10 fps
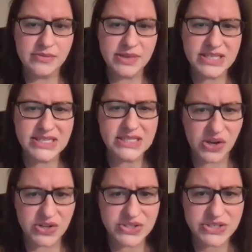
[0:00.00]
But he's
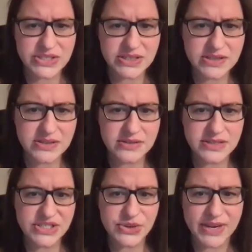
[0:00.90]
lost,
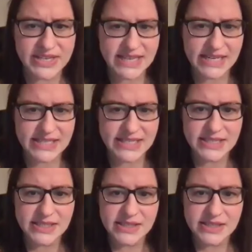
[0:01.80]
disorientated.
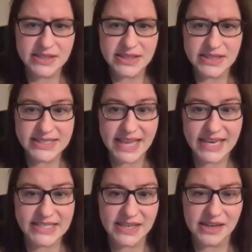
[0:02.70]
It's
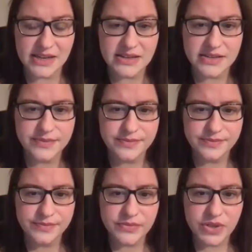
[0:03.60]
getting dark.
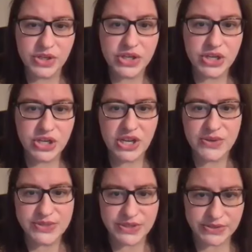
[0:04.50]

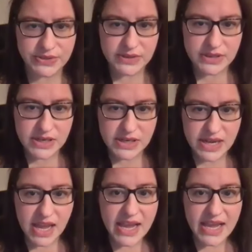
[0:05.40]
Clothes on.
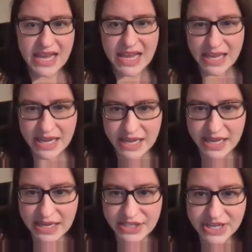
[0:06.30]

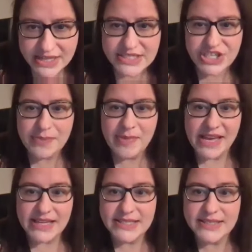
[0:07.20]
He checks his
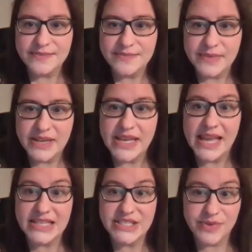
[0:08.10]
GPS. He
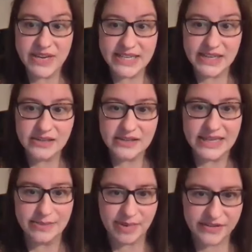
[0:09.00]
gets a reading,
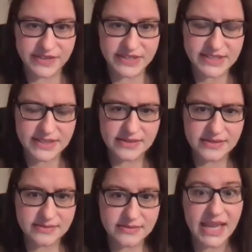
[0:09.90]
it buffers,
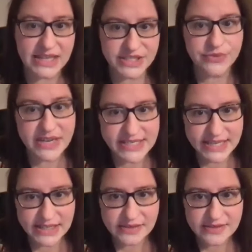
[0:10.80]
gets a
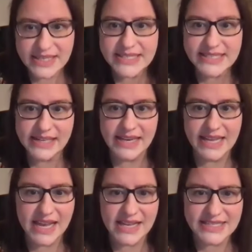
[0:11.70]
reading, then it suddenly
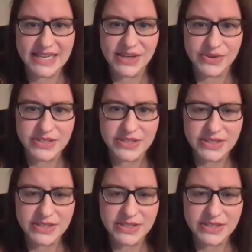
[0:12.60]
cuts out.